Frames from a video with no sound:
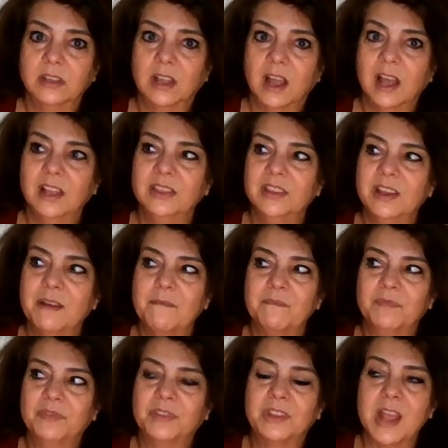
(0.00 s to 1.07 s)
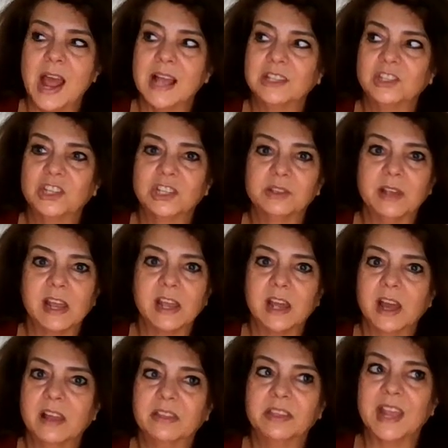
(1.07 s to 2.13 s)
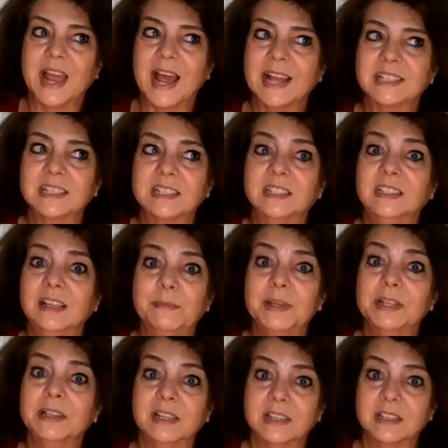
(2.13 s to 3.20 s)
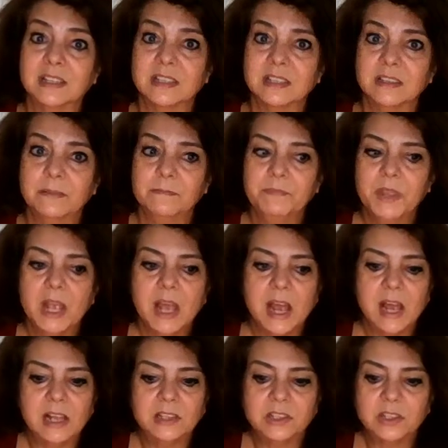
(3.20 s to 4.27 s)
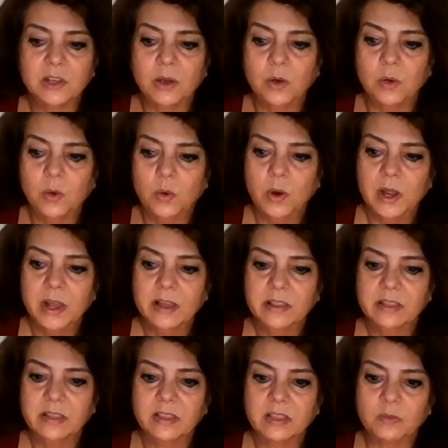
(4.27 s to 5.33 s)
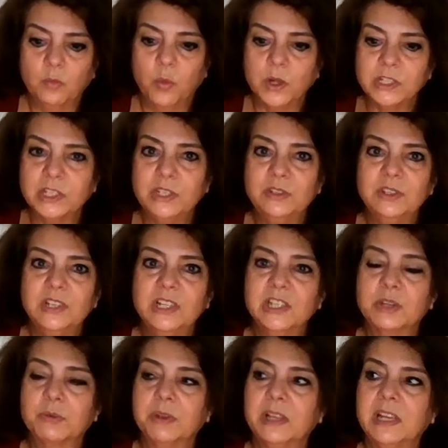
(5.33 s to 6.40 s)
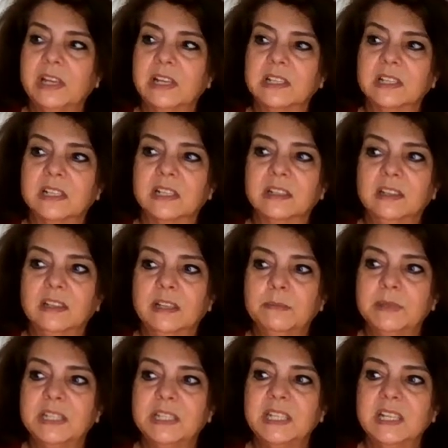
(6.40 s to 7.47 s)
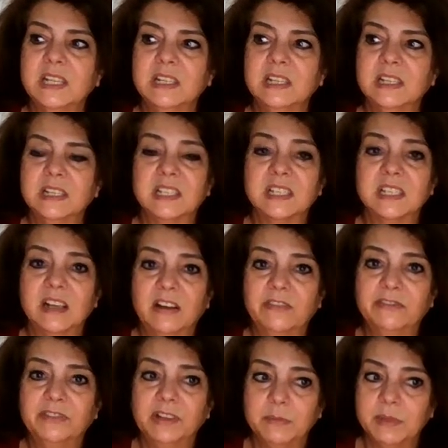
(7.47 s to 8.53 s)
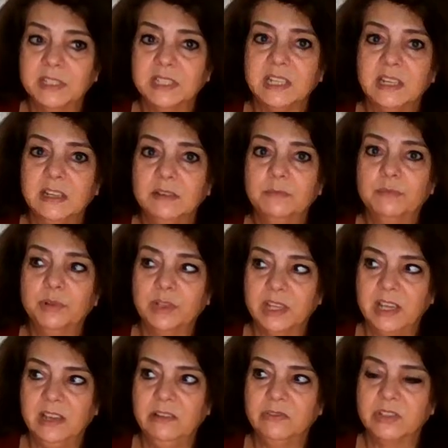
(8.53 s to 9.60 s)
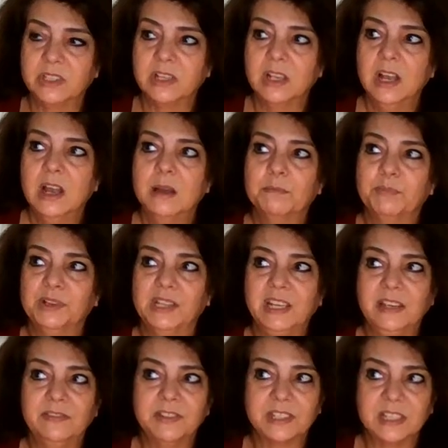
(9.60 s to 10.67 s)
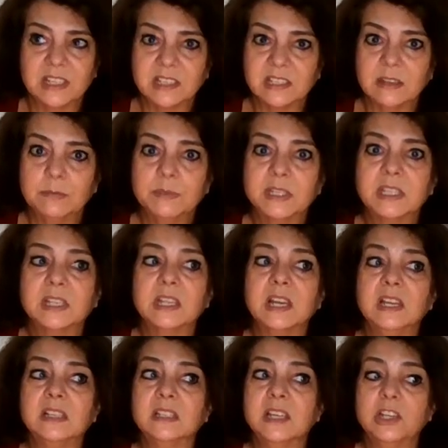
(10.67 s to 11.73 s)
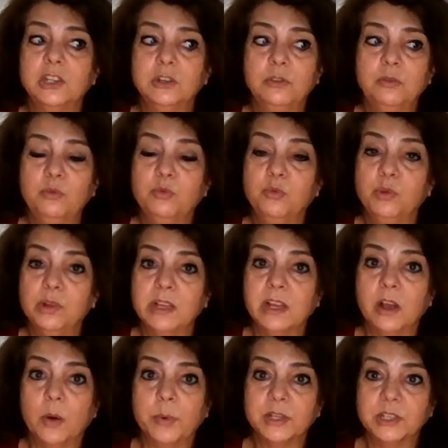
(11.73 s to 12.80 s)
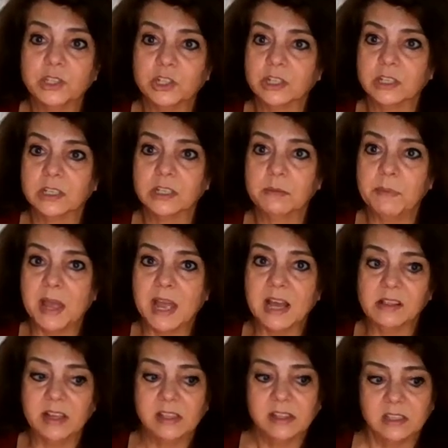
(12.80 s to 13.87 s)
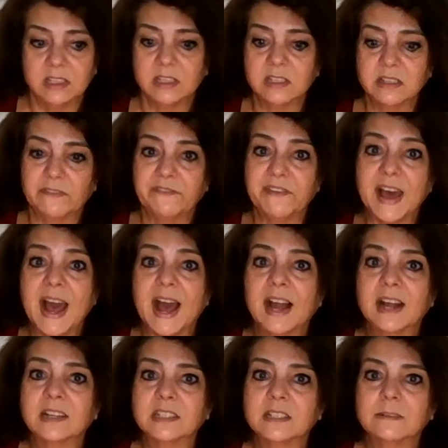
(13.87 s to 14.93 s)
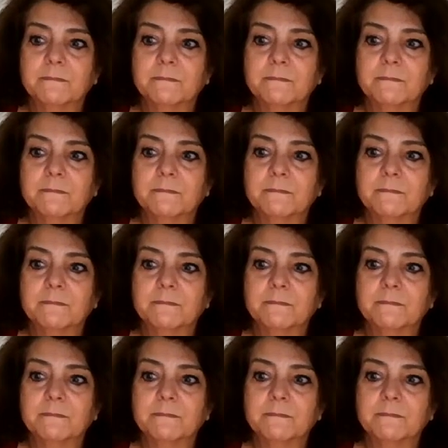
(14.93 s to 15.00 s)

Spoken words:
And that's just like, that's limitless. And so what do you need to release? Limiting, self-limiting beliefs, belief systems, things that you really always took to the bank, like this is a fact.